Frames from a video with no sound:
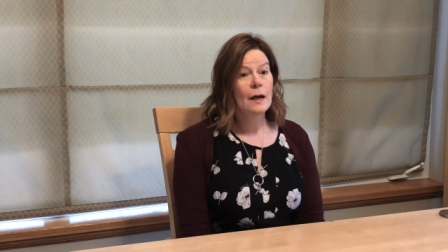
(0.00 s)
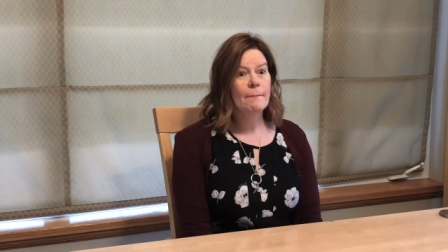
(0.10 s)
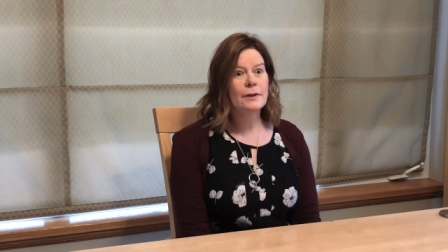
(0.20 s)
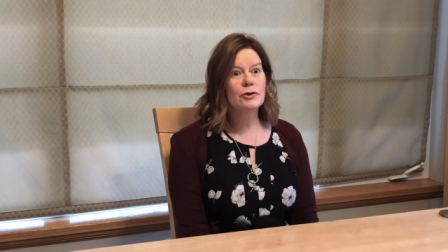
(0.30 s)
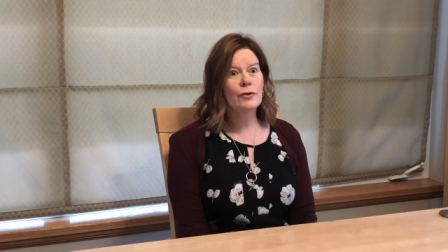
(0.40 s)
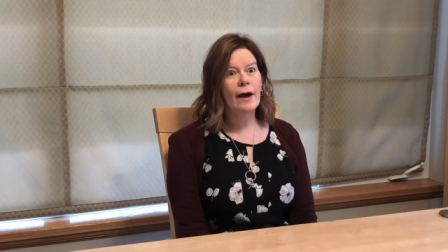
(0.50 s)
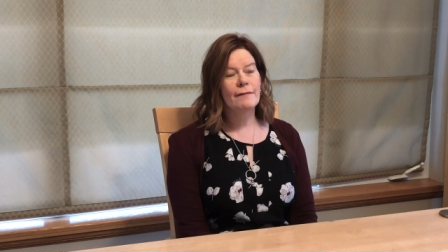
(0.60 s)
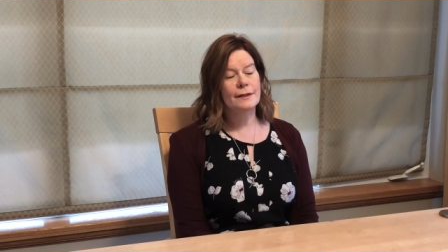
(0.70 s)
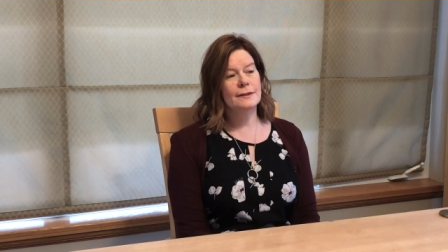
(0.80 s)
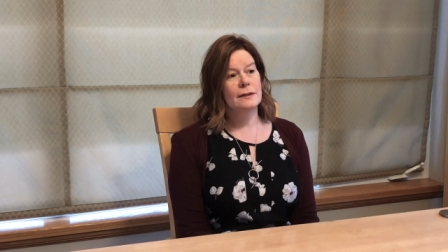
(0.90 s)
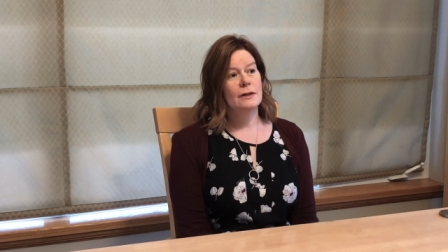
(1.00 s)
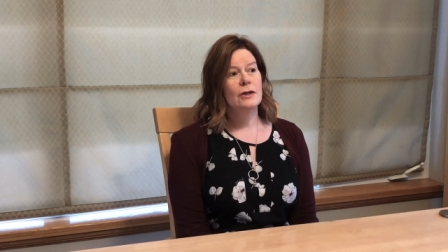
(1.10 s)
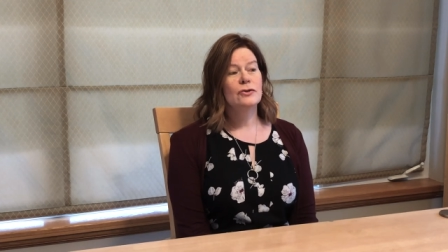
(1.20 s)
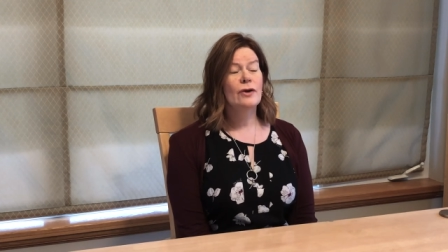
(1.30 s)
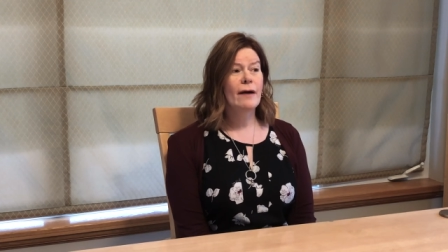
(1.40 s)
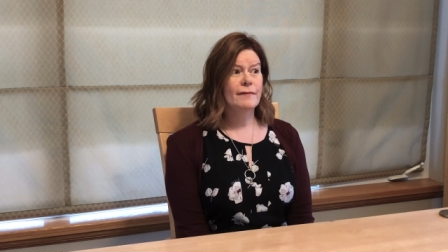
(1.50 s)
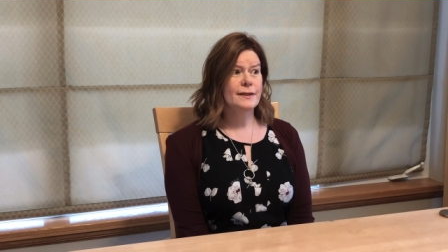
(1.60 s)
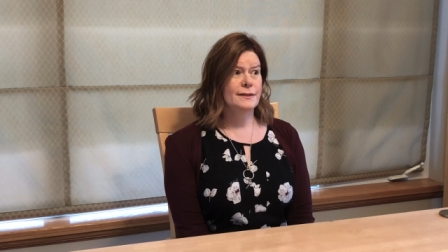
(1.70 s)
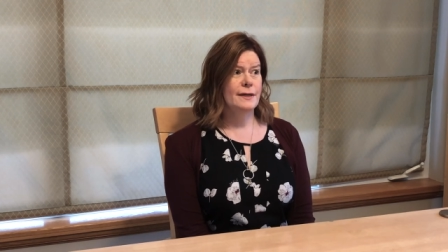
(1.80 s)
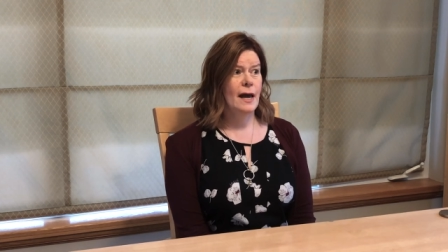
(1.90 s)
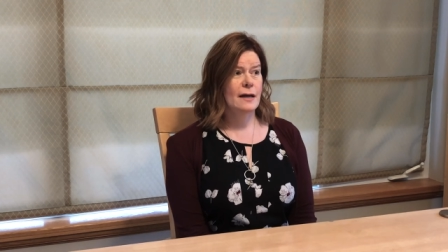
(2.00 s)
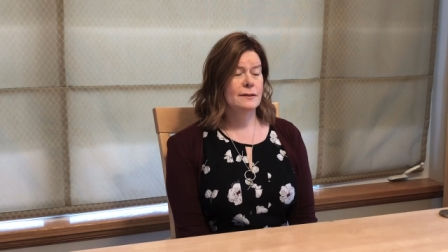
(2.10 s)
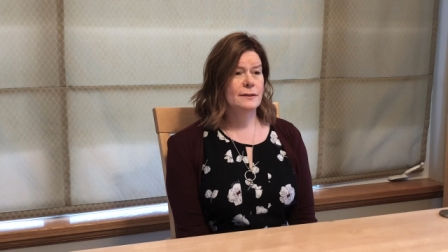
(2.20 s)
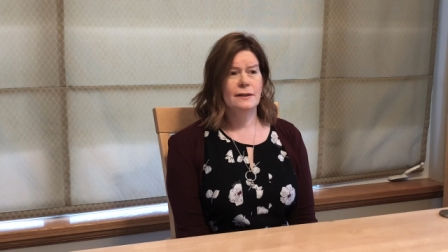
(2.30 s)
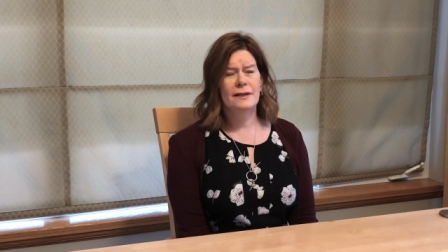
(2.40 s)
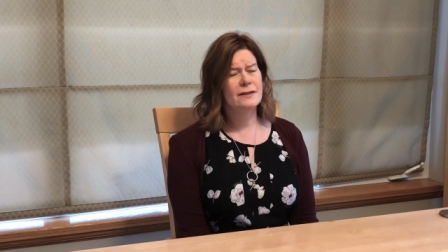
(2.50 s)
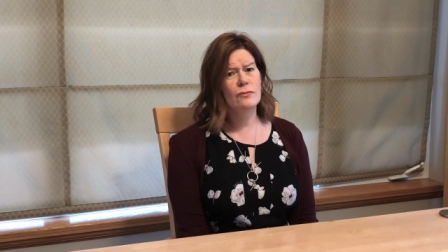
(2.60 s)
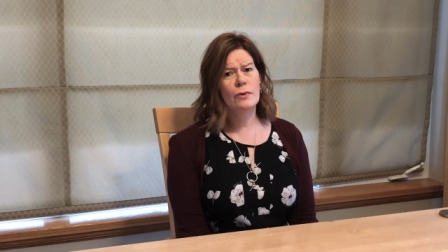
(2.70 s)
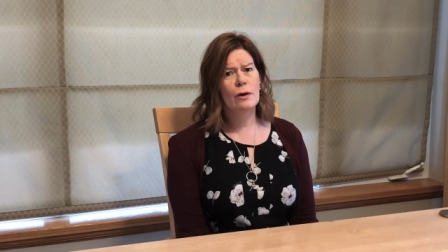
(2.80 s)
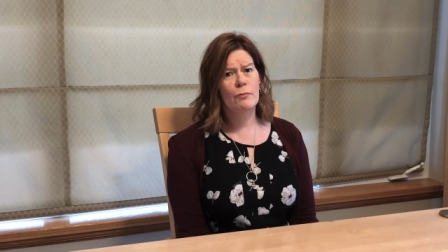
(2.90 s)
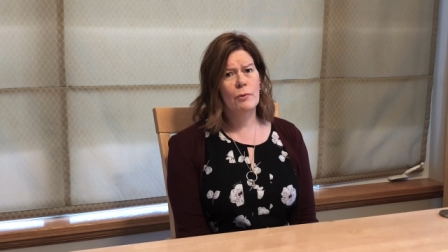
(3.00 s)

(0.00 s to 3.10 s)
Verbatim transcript: But Travis, Travis, yes, it's a real